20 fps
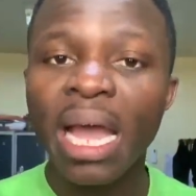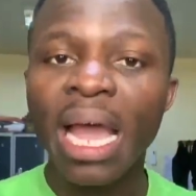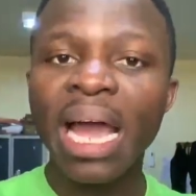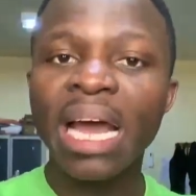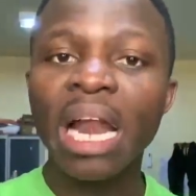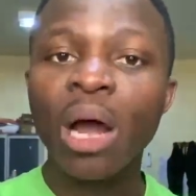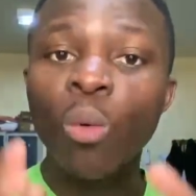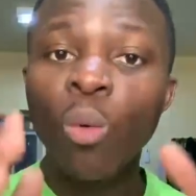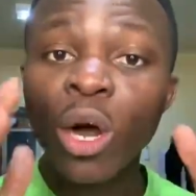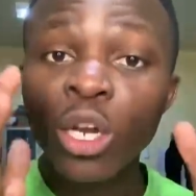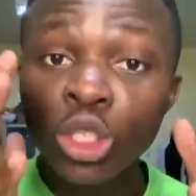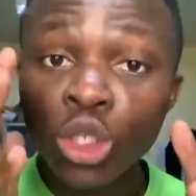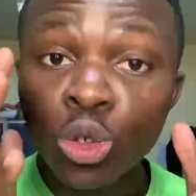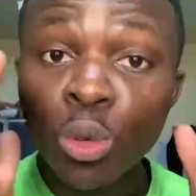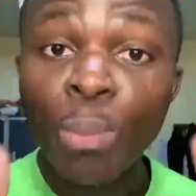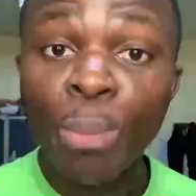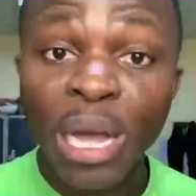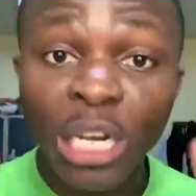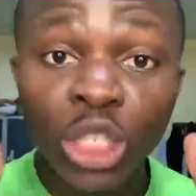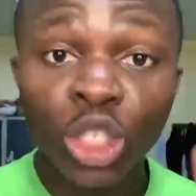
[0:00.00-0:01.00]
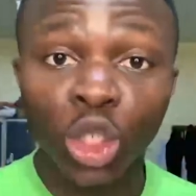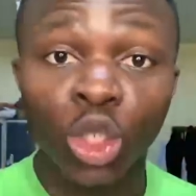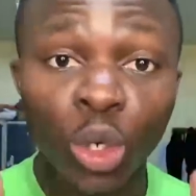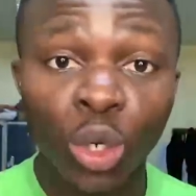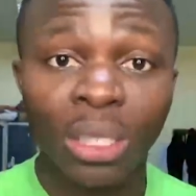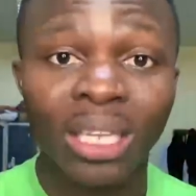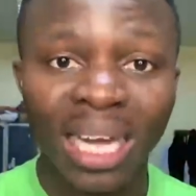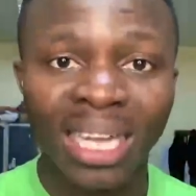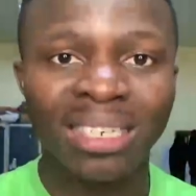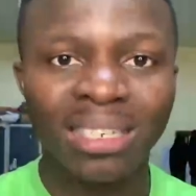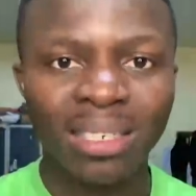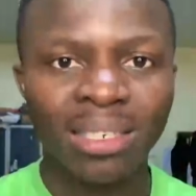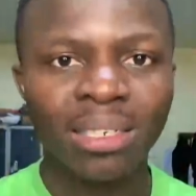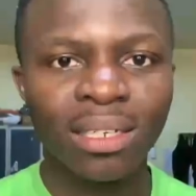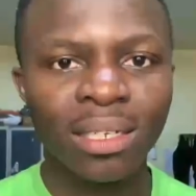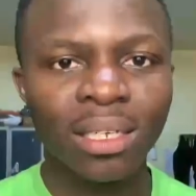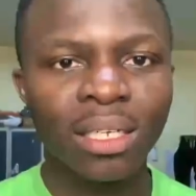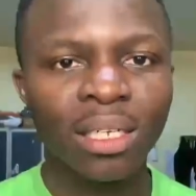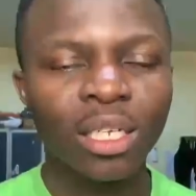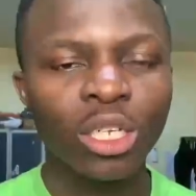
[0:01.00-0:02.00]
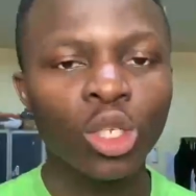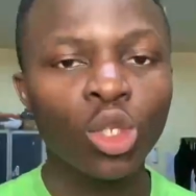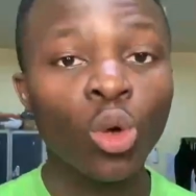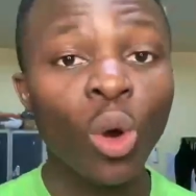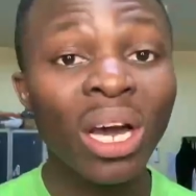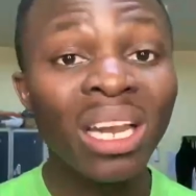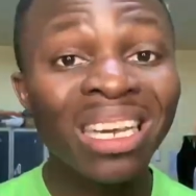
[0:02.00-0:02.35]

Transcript: and I want to make sure that you